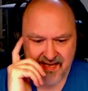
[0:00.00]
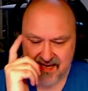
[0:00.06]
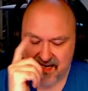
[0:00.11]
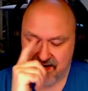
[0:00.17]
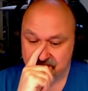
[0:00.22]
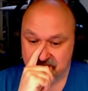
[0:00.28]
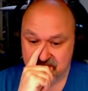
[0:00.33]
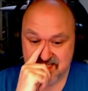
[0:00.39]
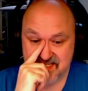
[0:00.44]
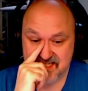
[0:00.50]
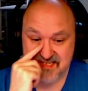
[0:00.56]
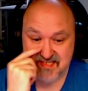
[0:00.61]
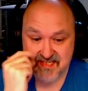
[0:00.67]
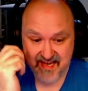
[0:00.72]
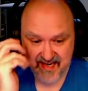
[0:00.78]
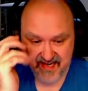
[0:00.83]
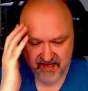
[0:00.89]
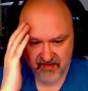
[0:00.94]
If this is
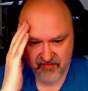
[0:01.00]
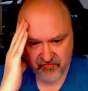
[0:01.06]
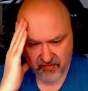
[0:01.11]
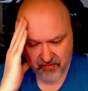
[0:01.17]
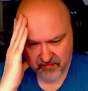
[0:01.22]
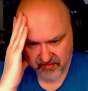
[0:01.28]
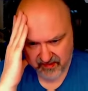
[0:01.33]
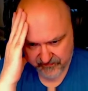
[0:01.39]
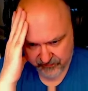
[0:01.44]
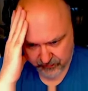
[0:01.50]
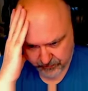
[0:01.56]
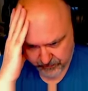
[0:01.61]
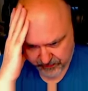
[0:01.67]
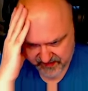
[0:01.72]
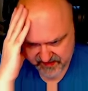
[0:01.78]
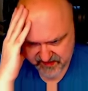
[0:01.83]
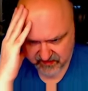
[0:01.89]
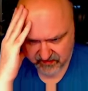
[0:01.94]
their intro level
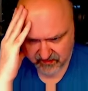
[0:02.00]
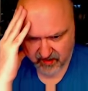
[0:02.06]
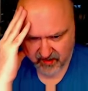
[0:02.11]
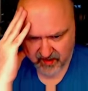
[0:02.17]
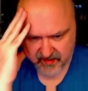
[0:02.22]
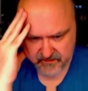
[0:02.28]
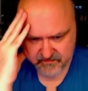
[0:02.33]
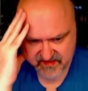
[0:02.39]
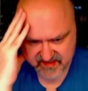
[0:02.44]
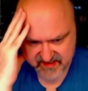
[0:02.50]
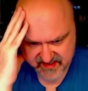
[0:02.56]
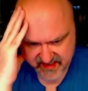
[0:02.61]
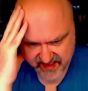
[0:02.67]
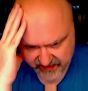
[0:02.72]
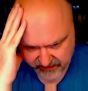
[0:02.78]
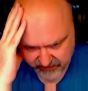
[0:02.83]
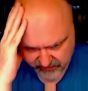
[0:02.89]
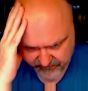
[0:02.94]
puzzle, I'm
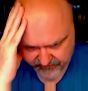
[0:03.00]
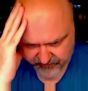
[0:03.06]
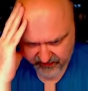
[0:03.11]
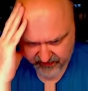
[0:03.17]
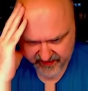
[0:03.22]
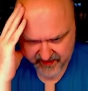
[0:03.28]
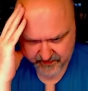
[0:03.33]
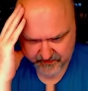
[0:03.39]
terrified